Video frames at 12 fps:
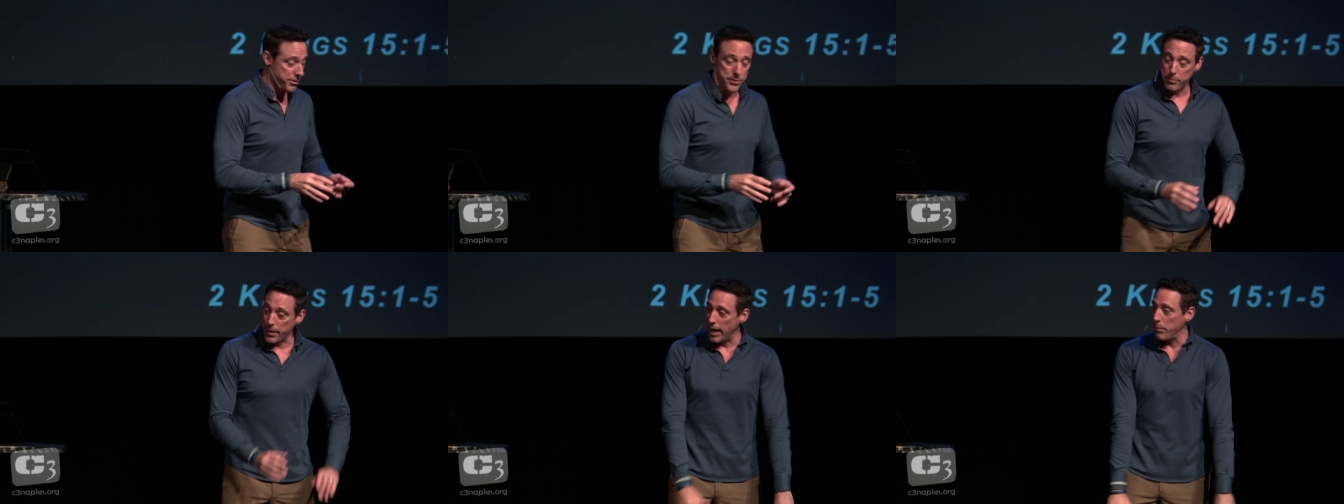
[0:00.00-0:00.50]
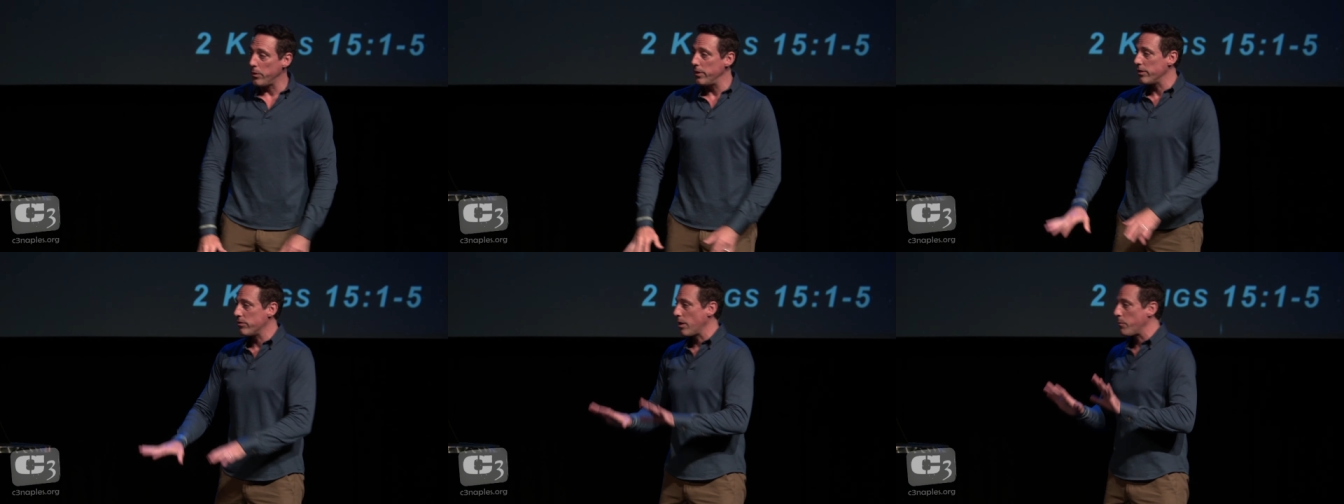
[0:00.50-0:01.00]
of the Bible,
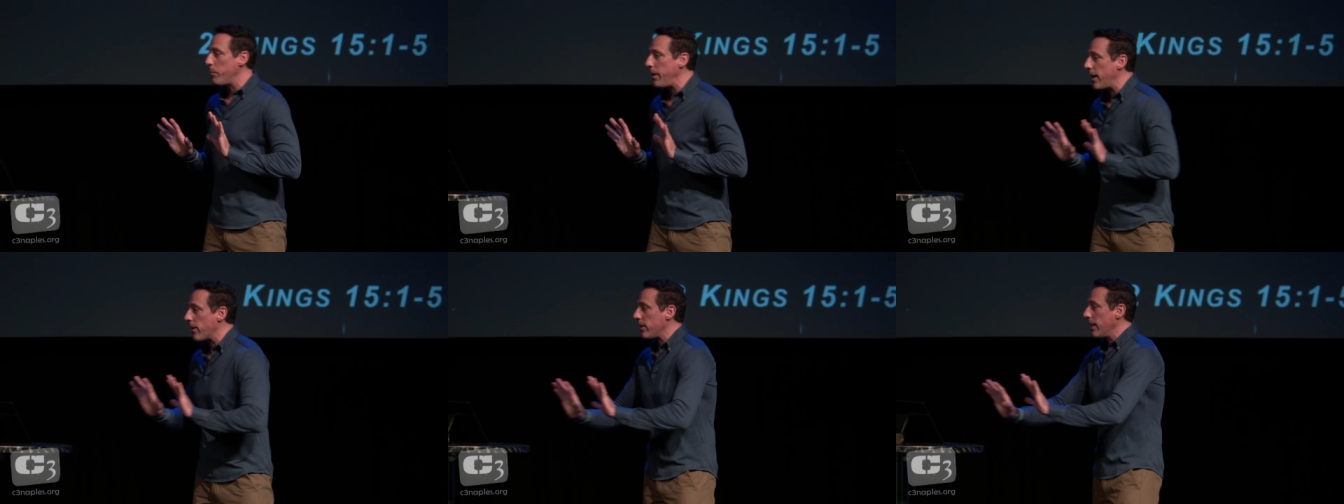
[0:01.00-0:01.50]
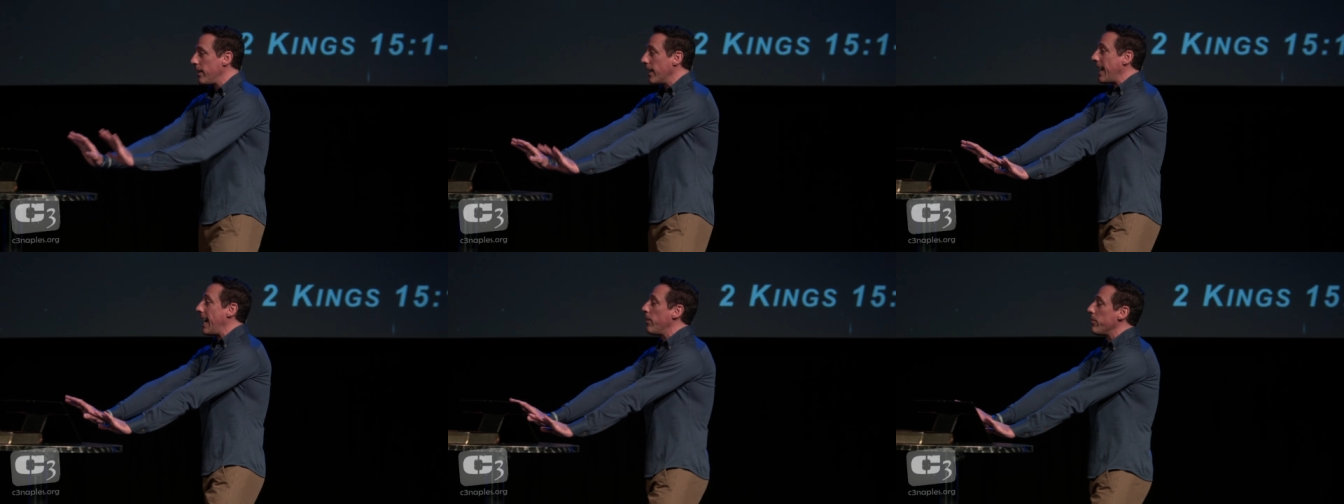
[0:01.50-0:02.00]
and some are parallel
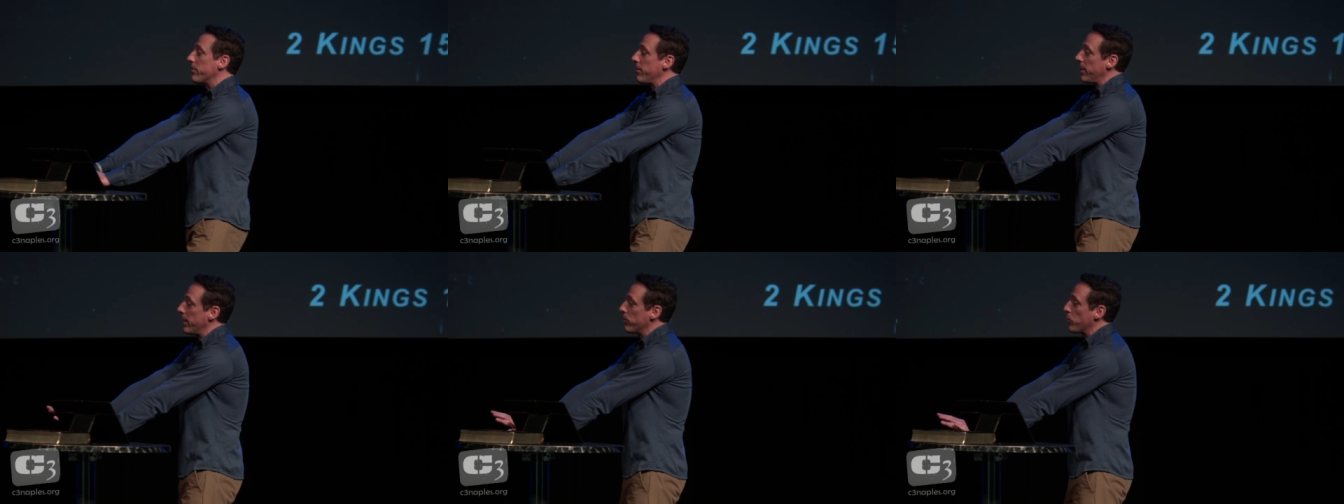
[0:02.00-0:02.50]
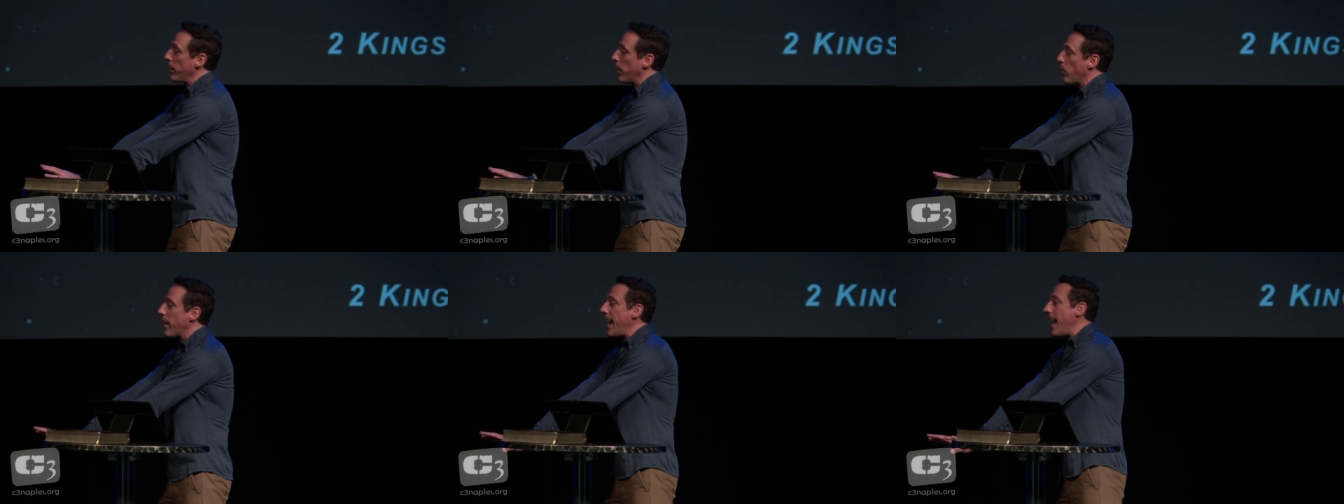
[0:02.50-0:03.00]
accounts, and that's where
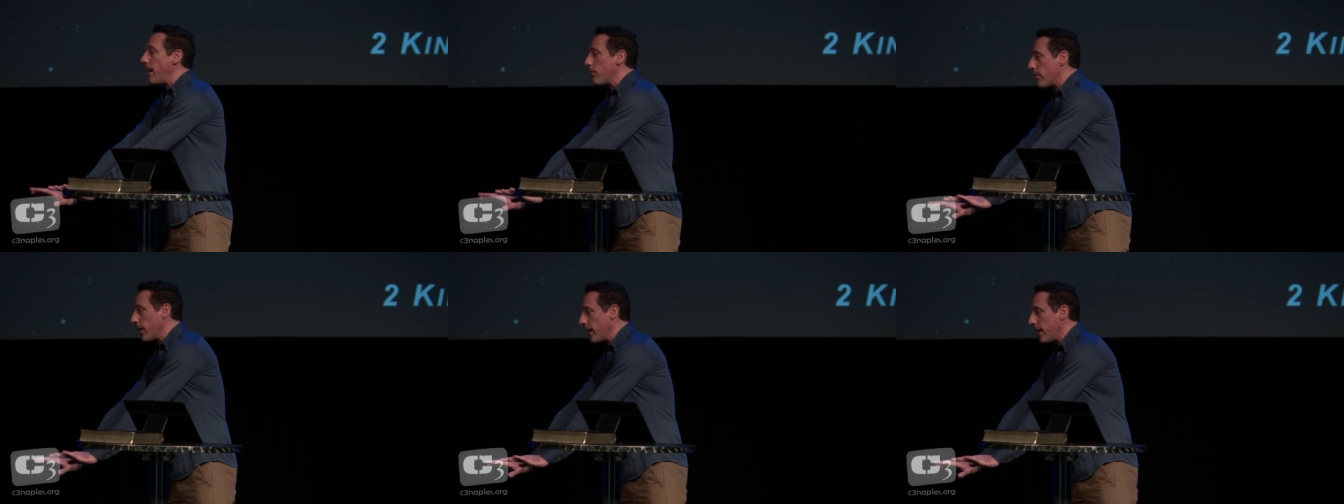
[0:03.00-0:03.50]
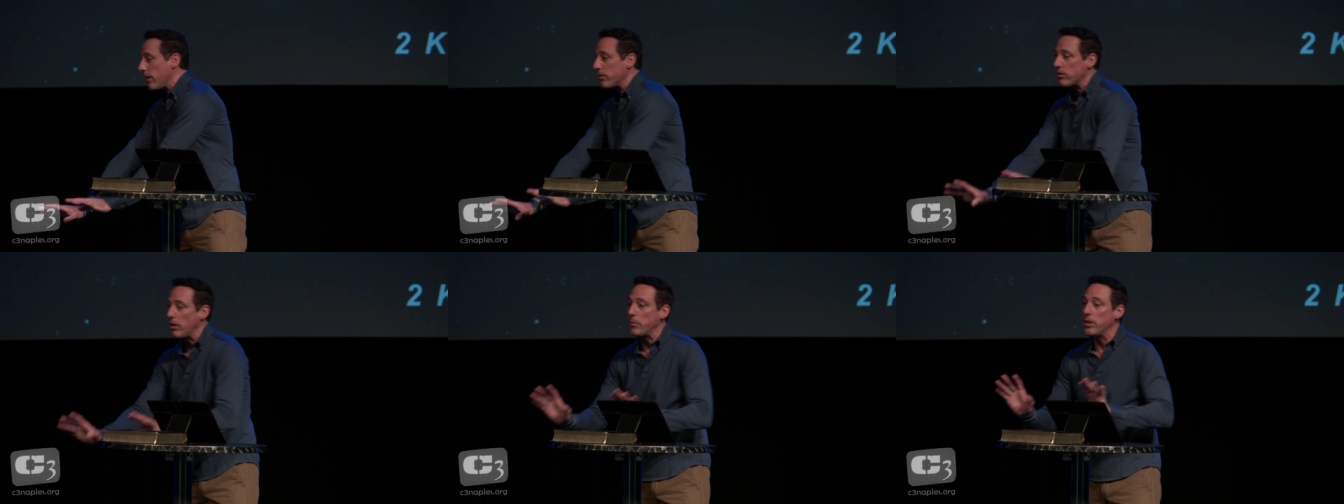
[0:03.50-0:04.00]
we're at right now.
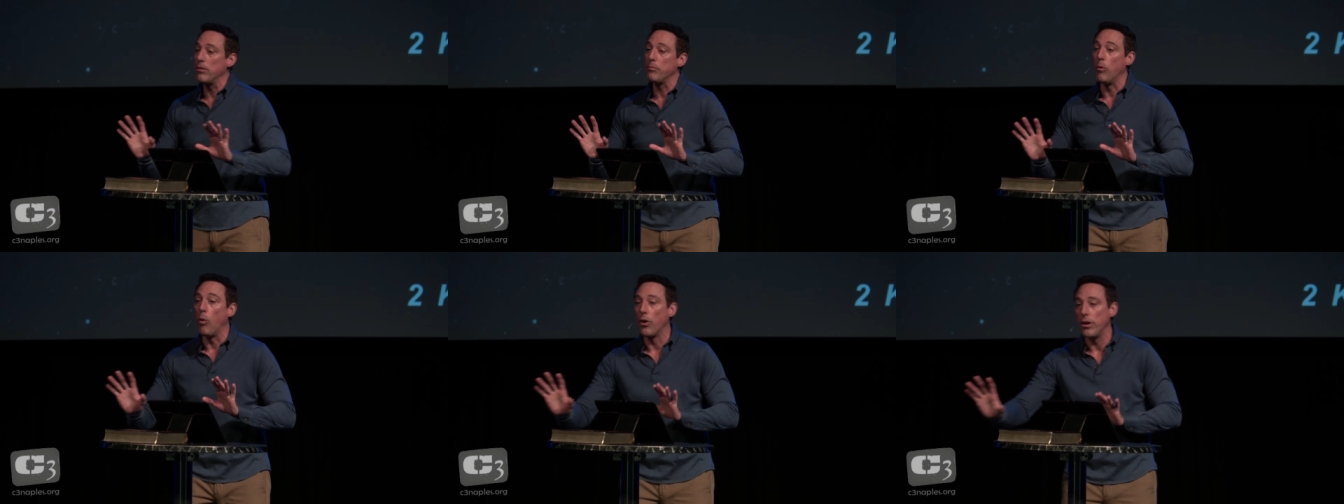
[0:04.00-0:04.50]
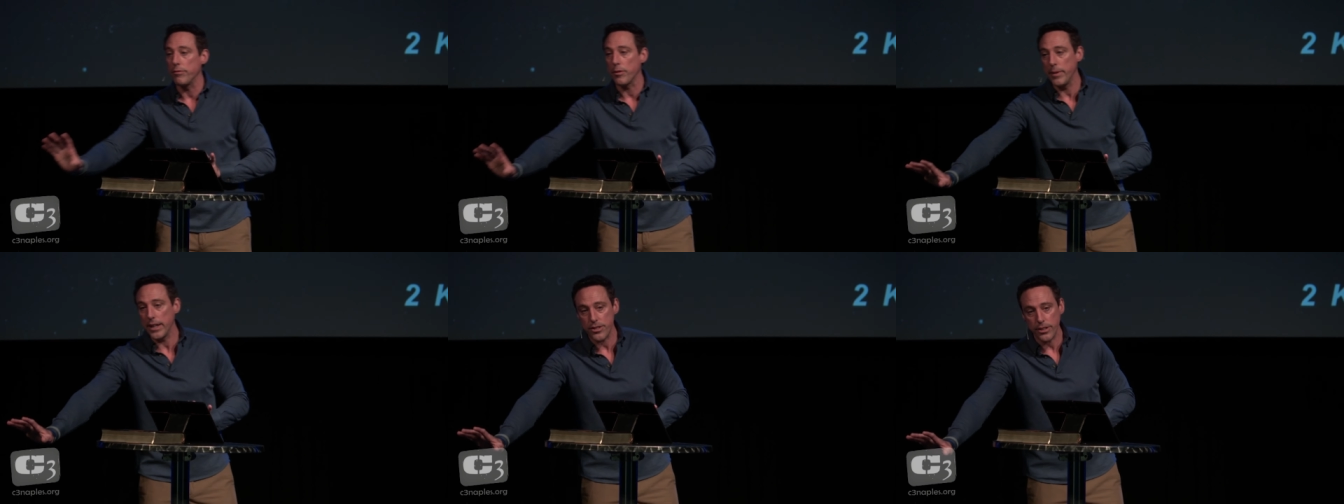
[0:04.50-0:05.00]
Some give more
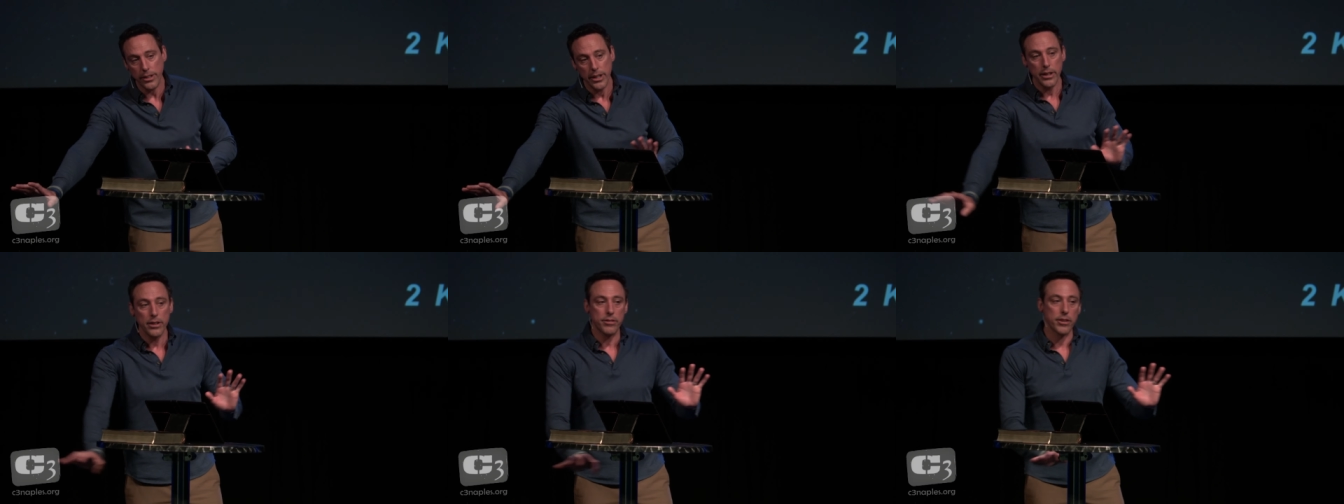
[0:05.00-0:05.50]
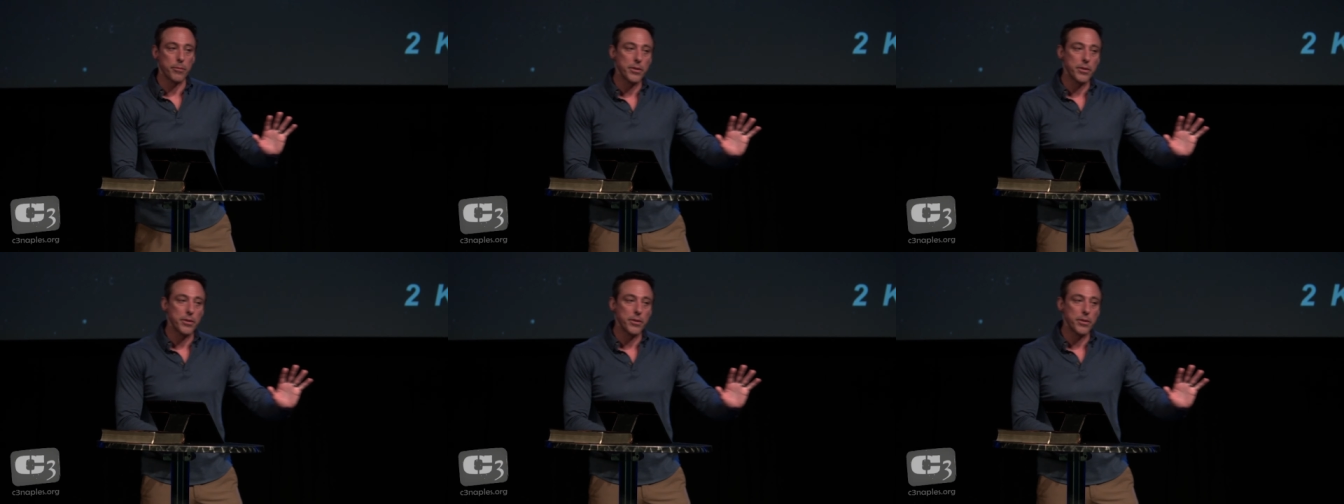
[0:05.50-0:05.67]
information, some